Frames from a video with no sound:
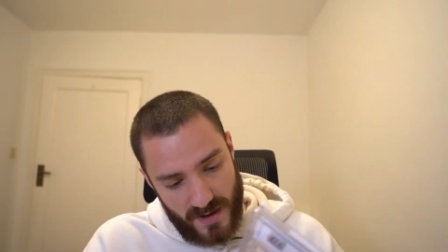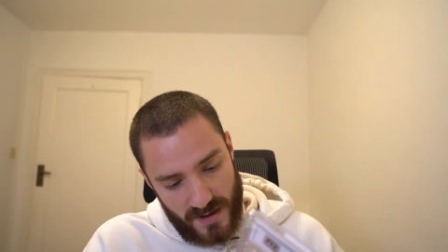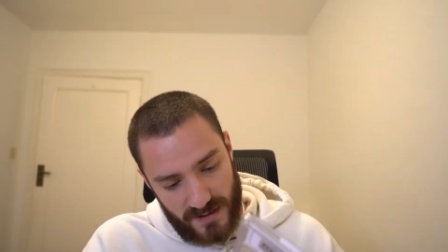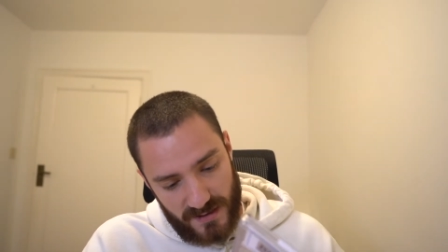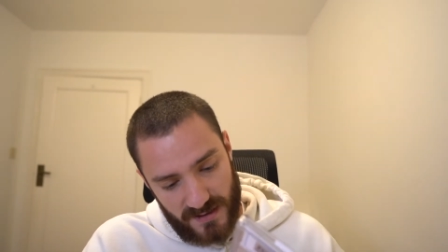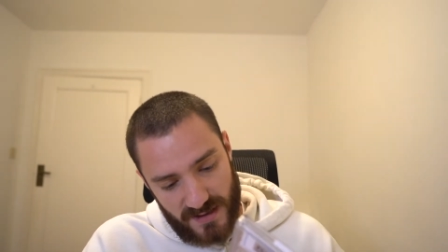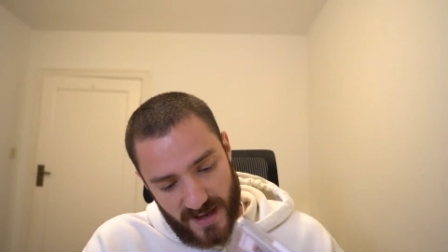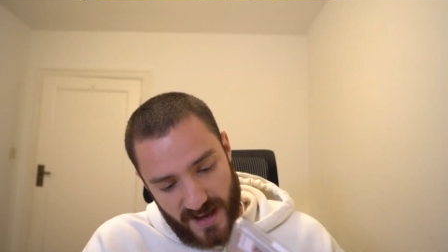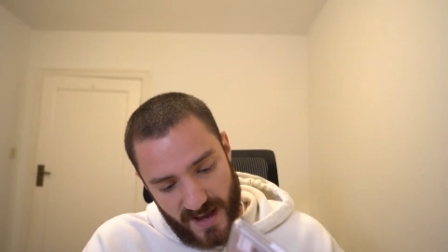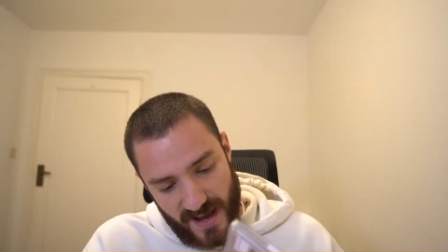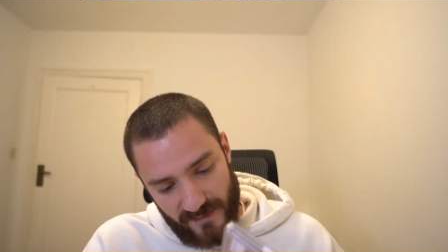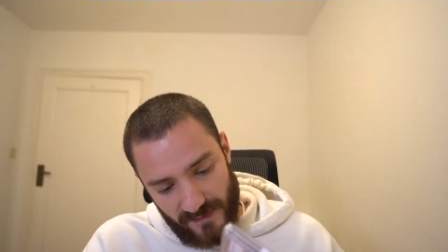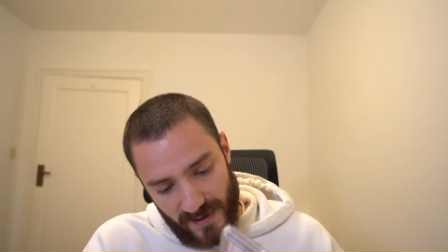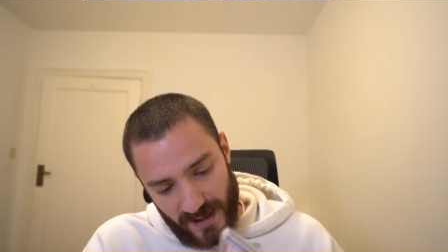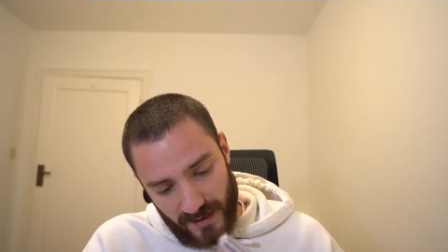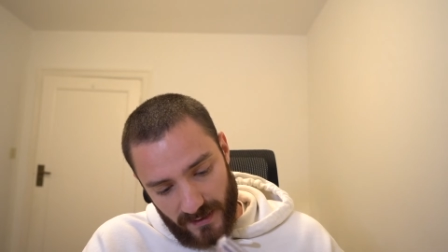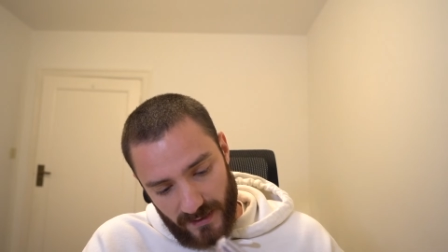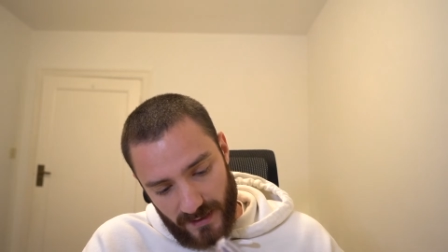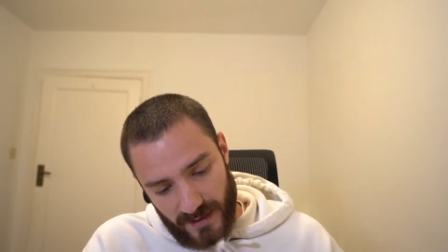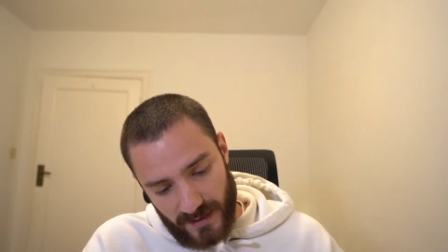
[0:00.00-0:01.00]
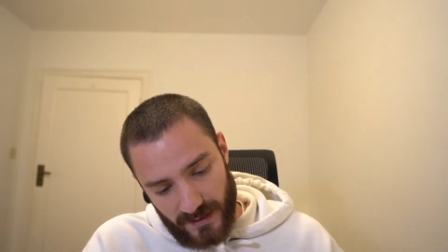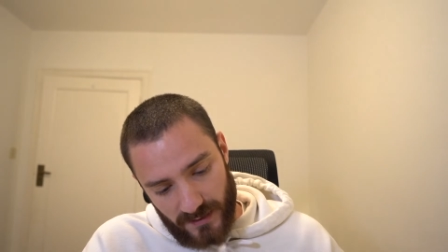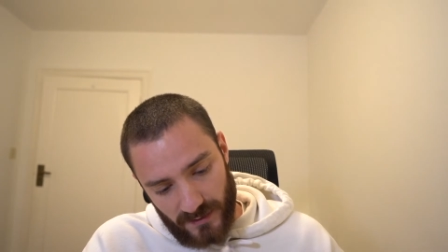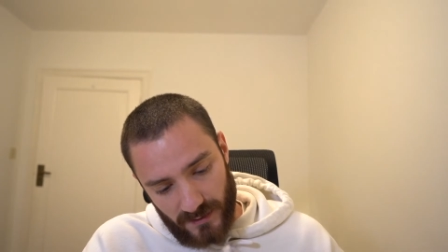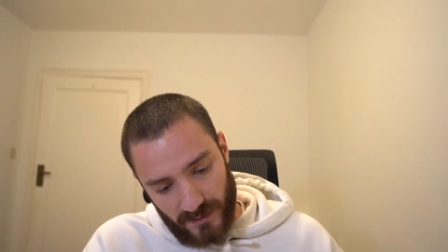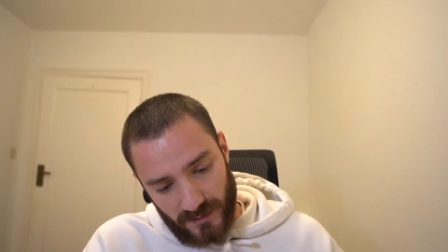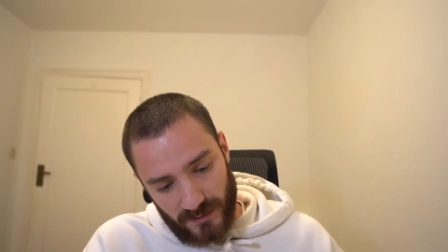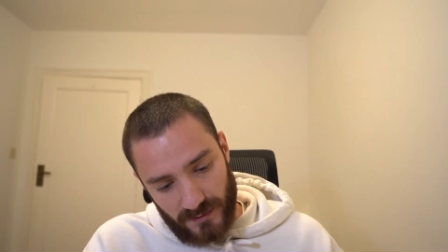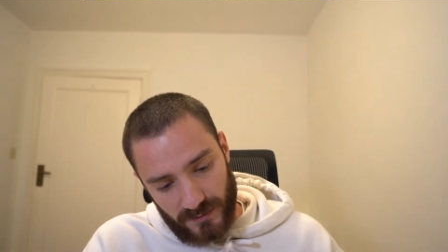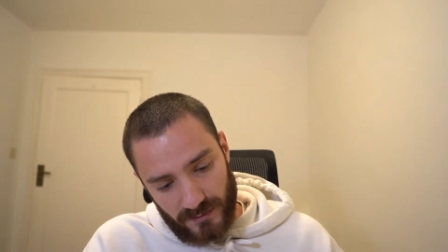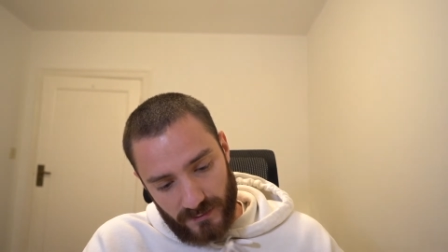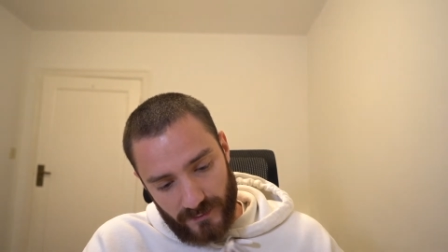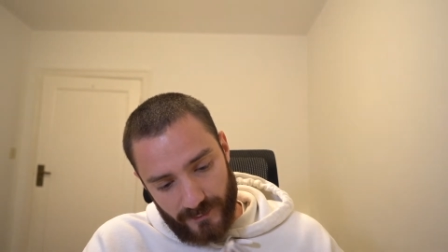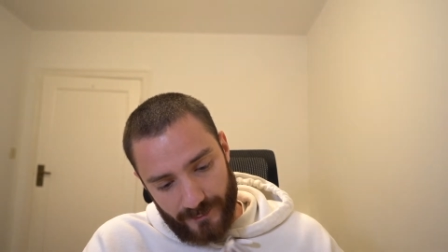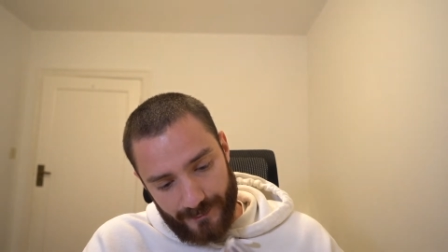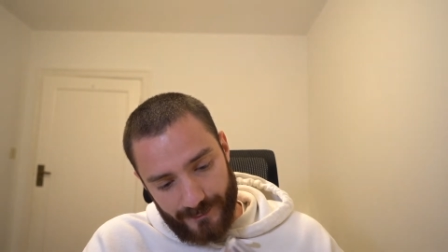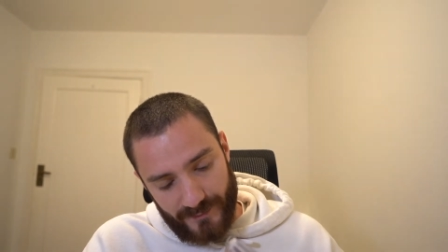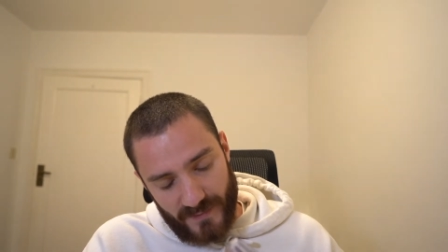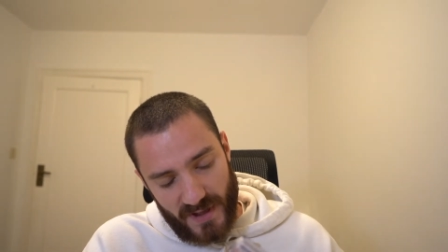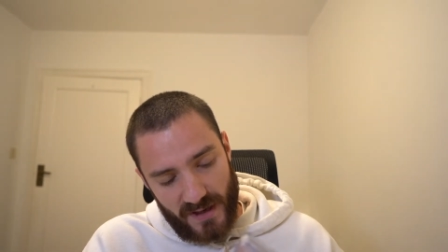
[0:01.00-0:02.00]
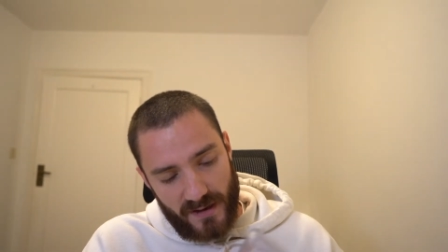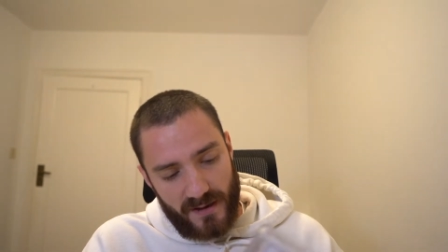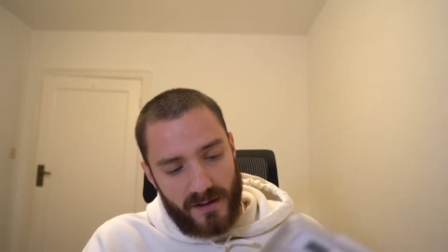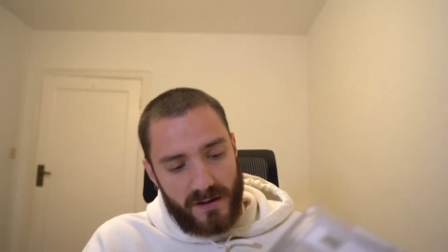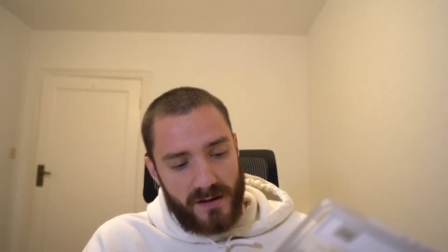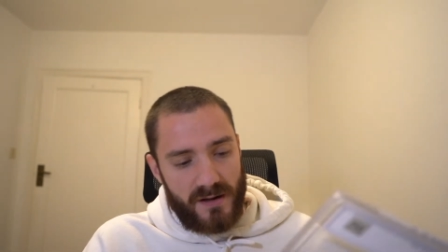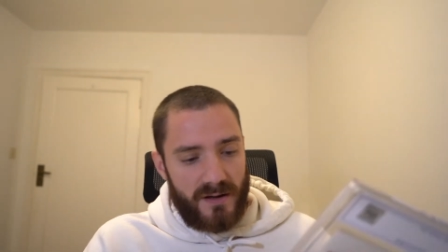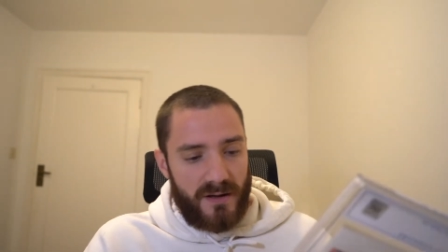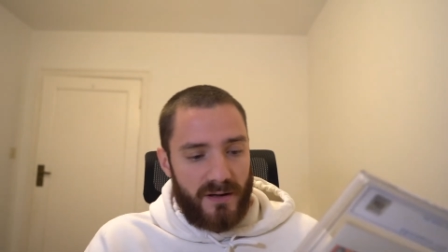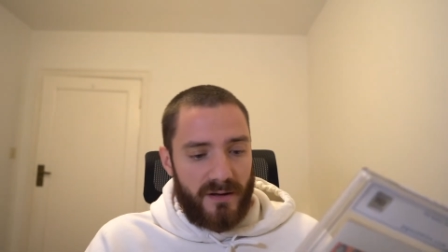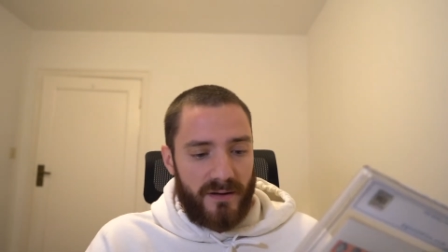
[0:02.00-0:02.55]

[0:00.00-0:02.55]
They have a little, I